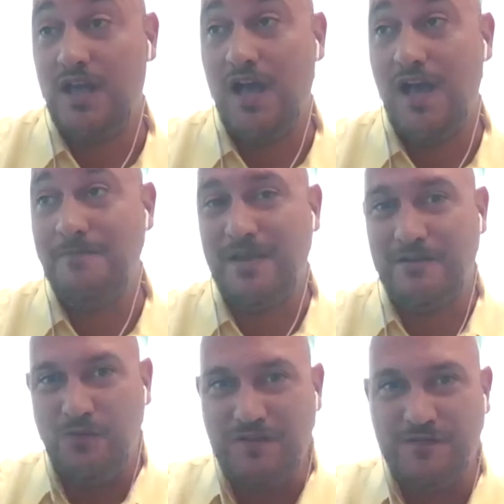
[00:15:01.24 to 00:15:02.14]

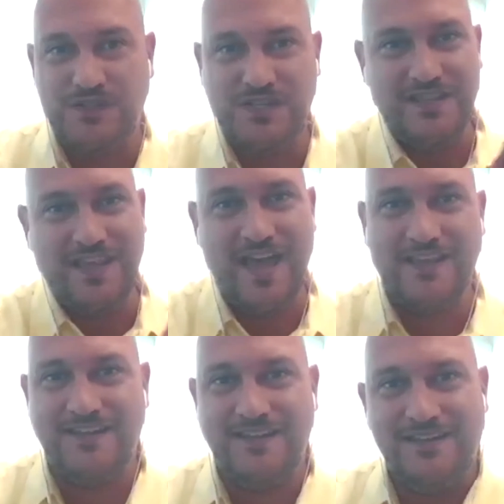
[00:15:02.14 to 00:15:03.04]
And we've seen
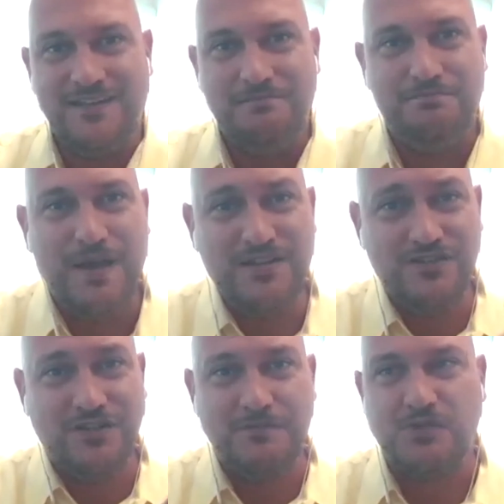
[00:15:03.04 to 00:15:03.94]
that
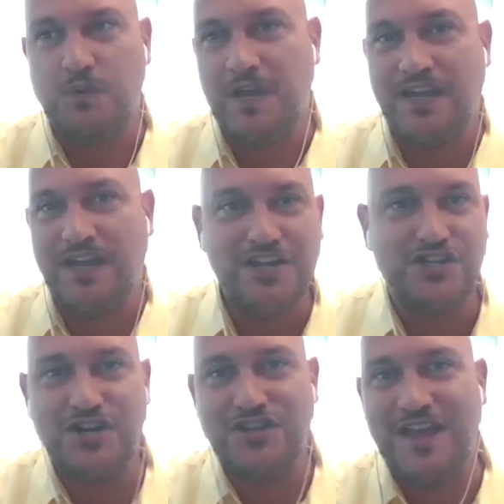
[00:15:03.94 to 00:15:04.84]
pendulum swing. And I
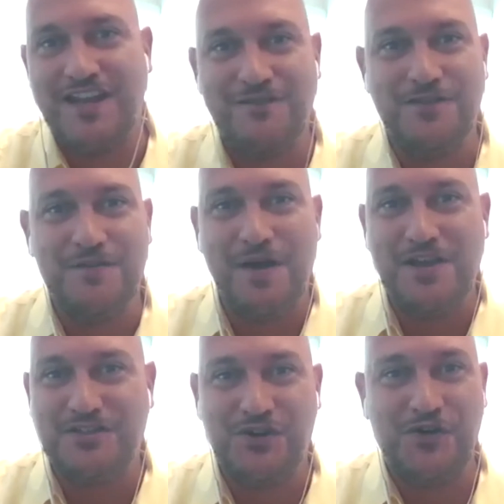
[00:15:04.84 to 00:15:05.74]
shared that even in my
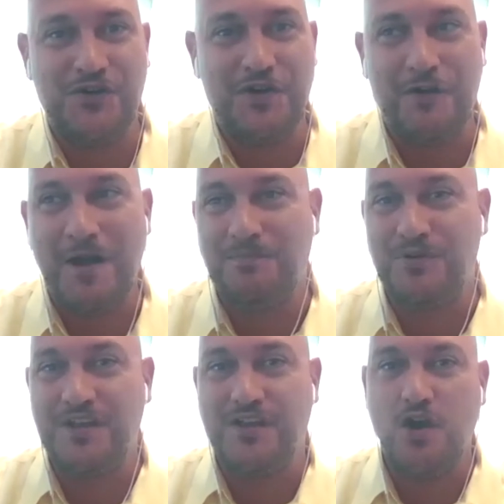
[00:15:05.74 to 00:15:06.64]
story, right?
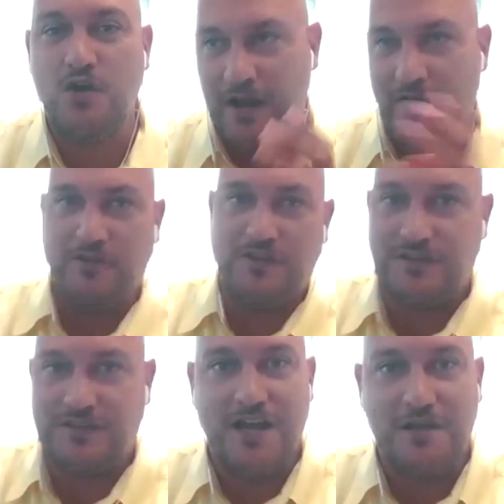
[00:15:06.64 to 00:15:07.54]
Pre-COVID,
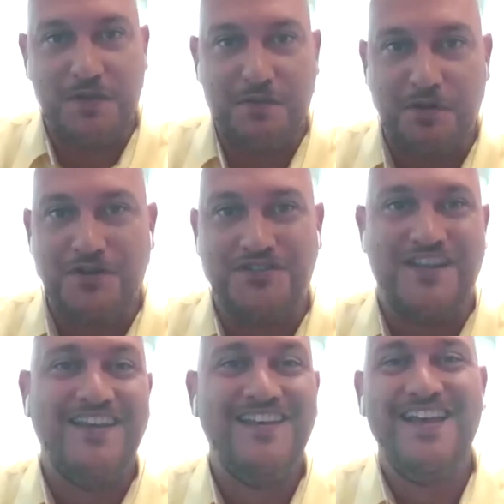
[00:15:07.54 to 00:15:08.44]
everything's got to be in person.
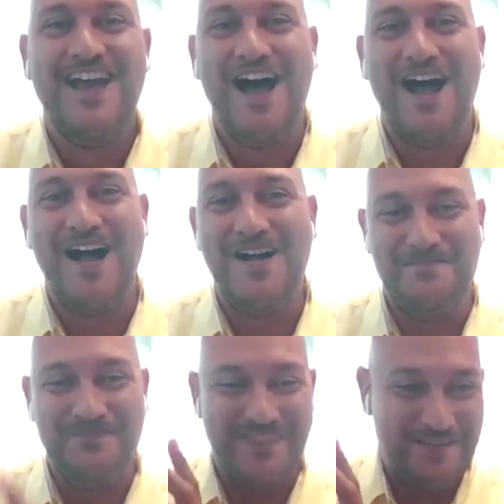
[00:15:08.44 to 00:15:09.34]

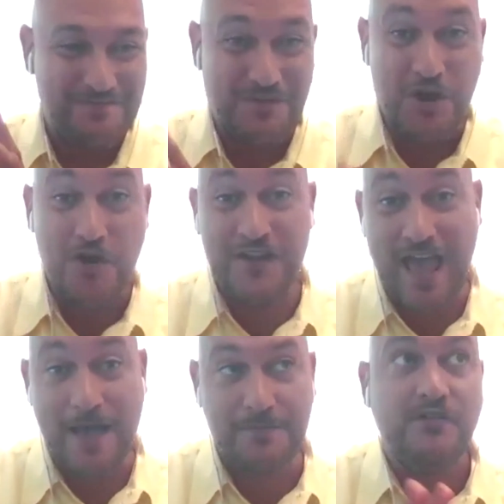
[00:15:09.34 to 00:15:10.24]
COVID
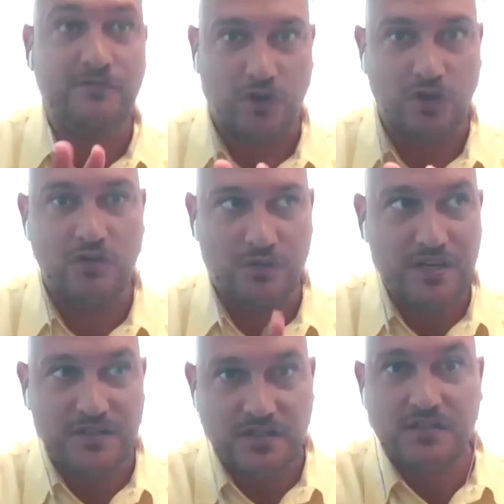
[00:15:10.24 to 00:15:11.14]
happened for good
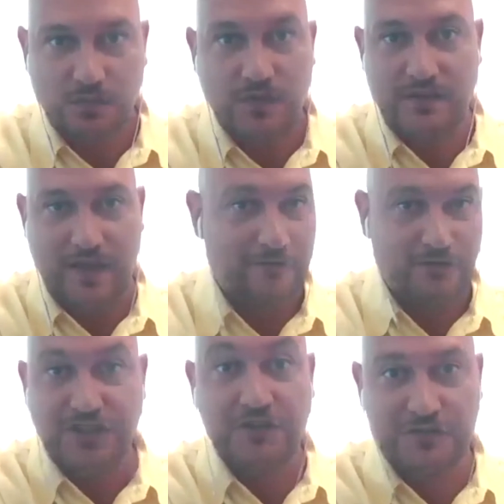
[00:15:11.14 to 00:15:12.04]
reasons.
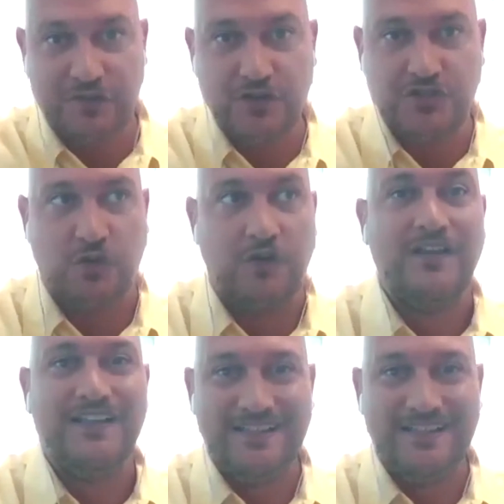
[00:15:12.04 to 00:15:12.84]
Everything was virtual.